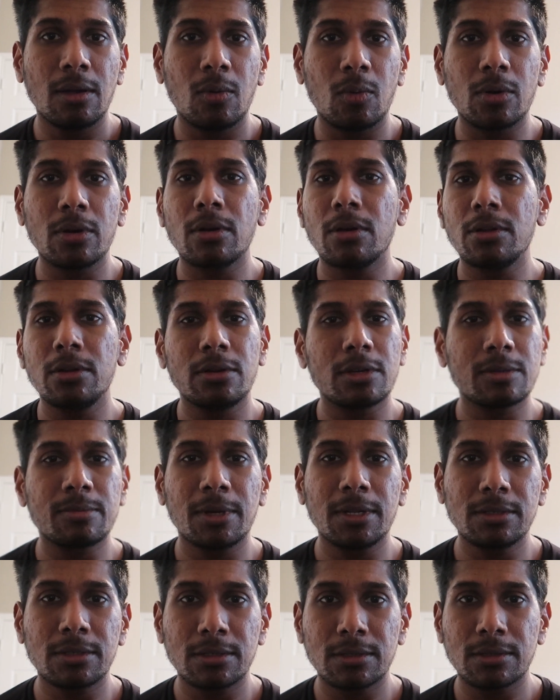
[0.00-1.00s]
What are all your
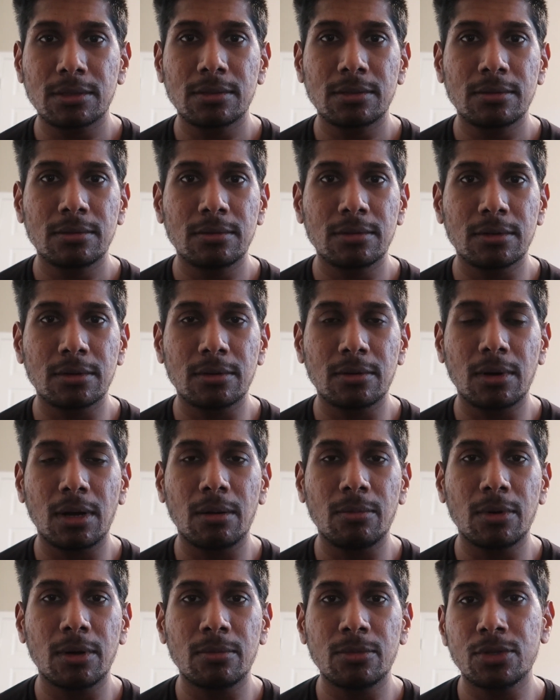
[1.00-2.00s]
expenses? You know,
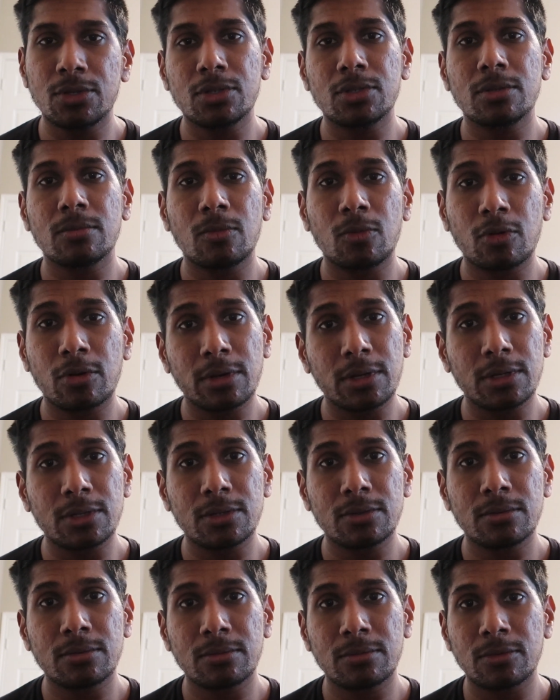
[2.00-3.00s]
how, how much is your
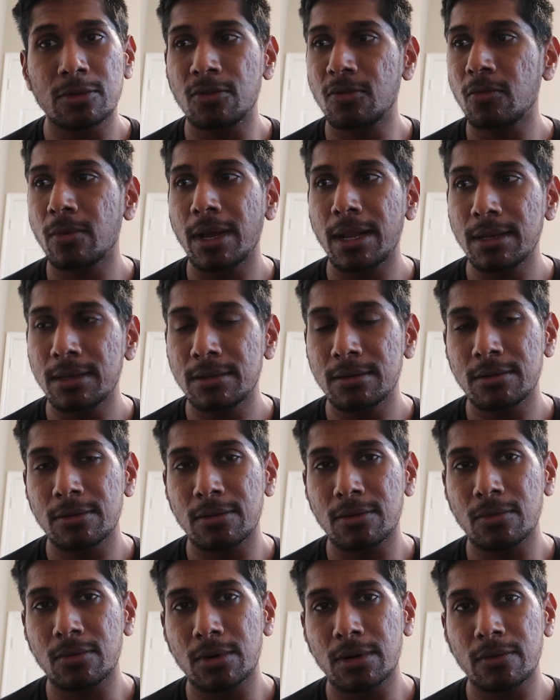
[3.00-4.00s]
mortgage, your rent,
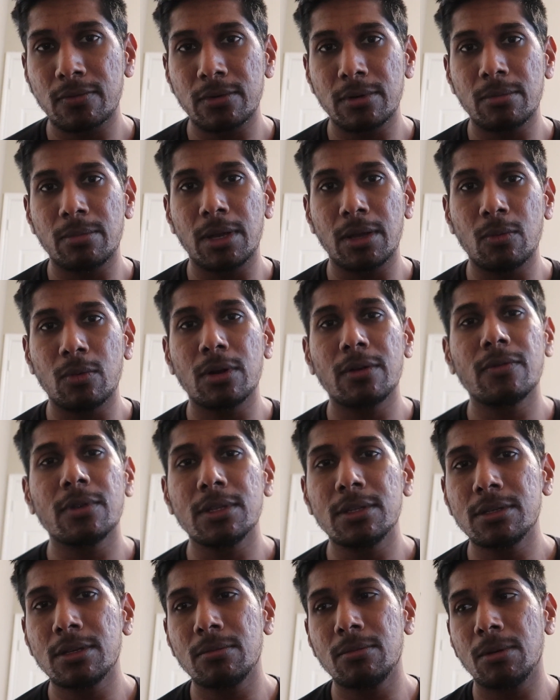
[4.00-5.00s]
or whatever you're paying?
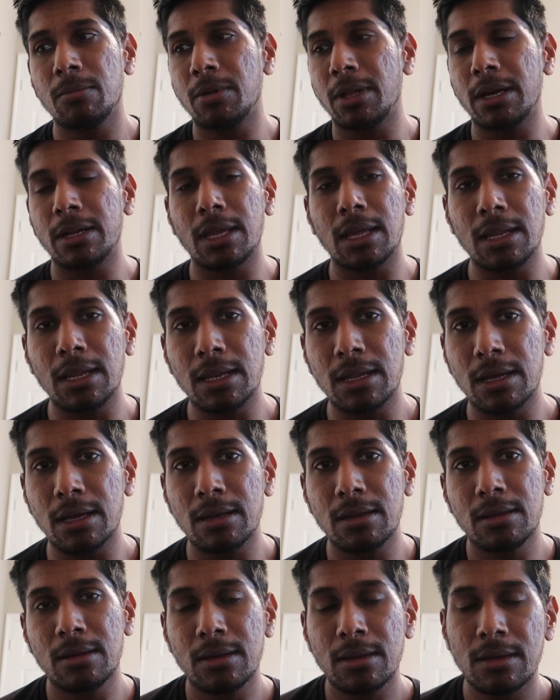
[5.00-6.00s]
Whatever, this could apply to any
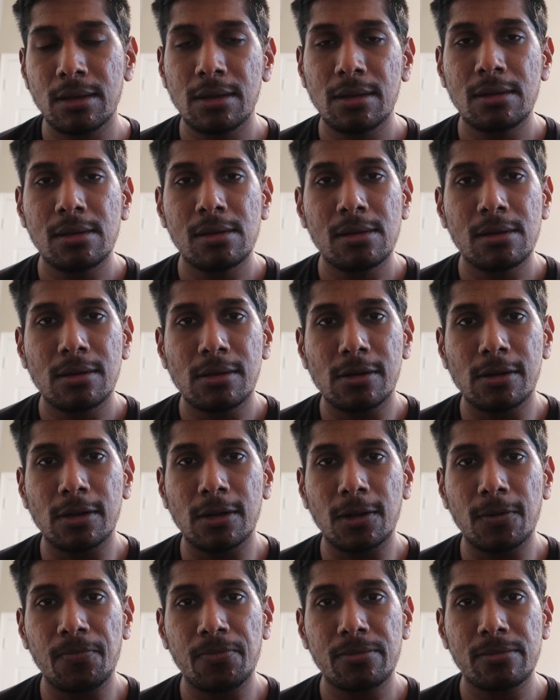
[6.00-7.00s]
debt.
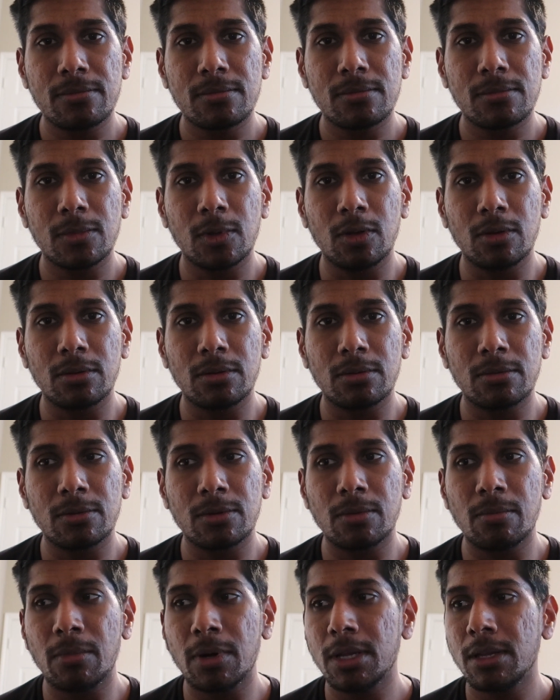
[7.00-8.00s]
Um, you know, your,
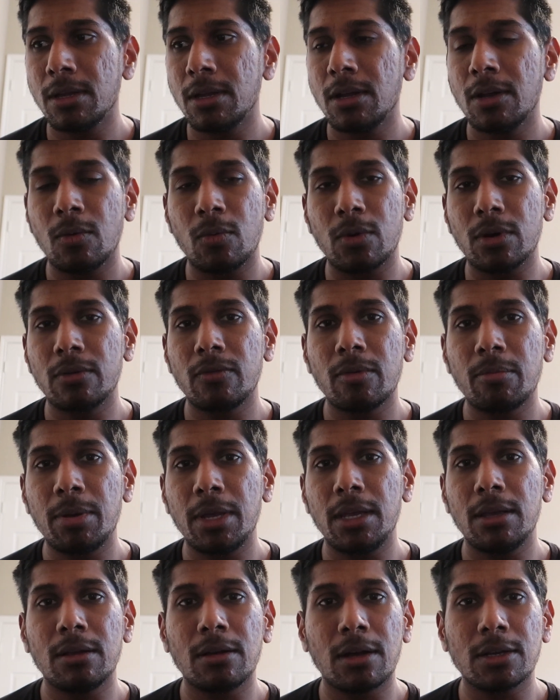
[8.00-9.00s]
your whatever you're
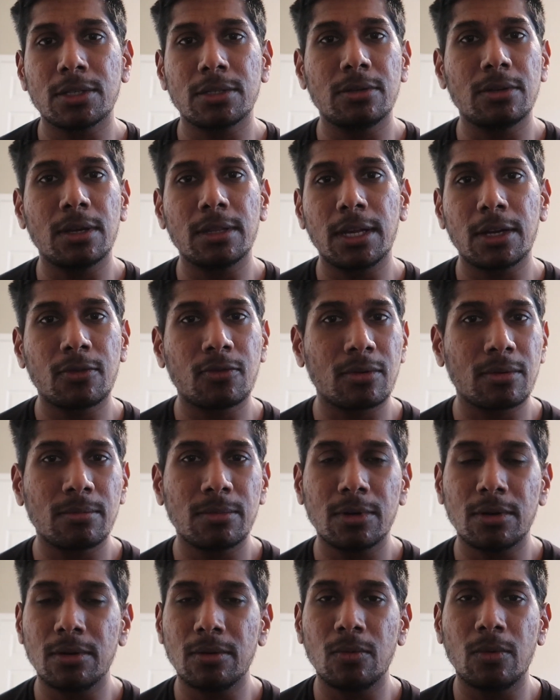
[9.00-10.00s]
paying constantly, your
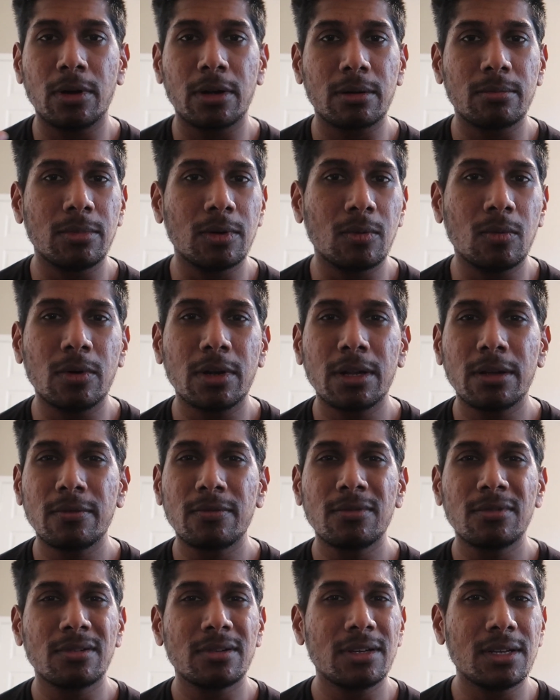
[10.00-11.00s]
electric bill, water bill,
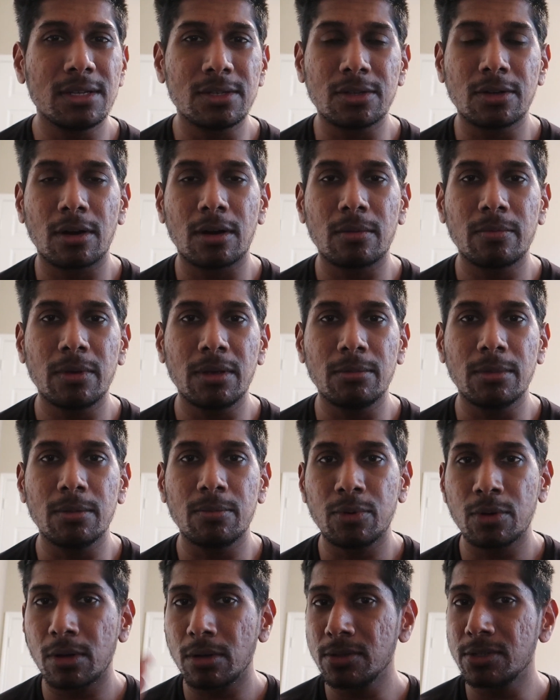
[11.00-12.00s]
whatever it is, car
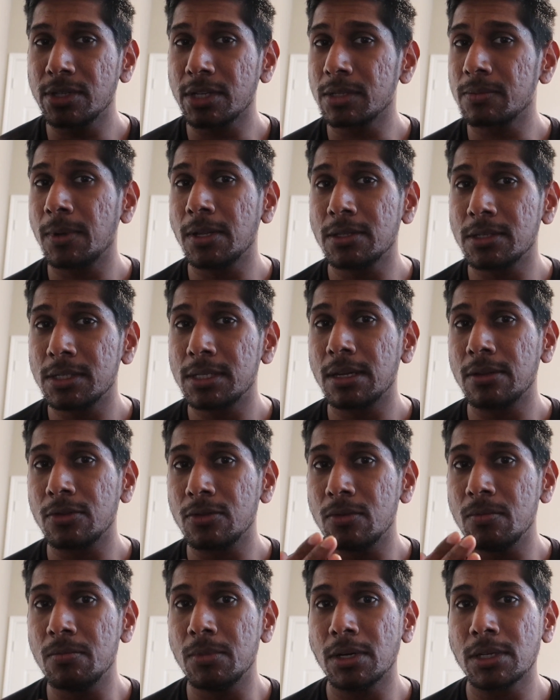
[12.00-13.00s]
payment. Put all those expenses down
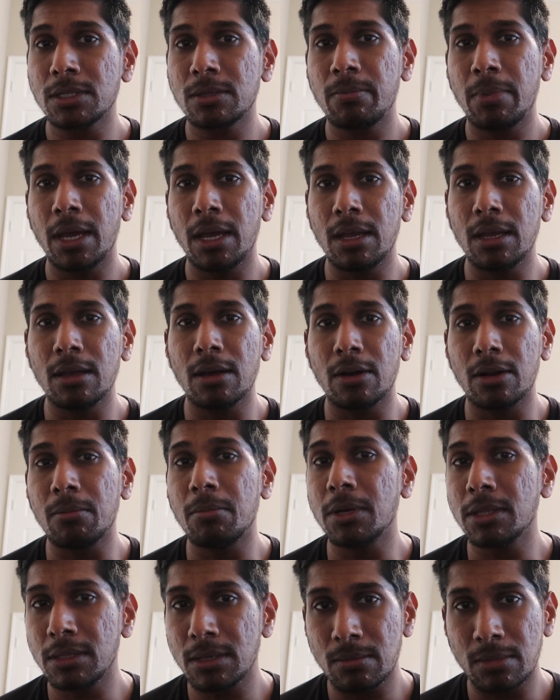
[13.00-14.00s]
that you must pay on a
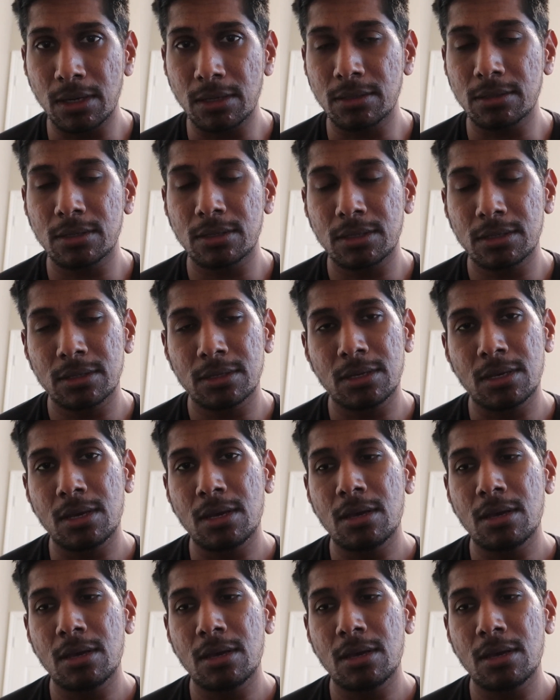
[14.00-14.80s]
monthly basis,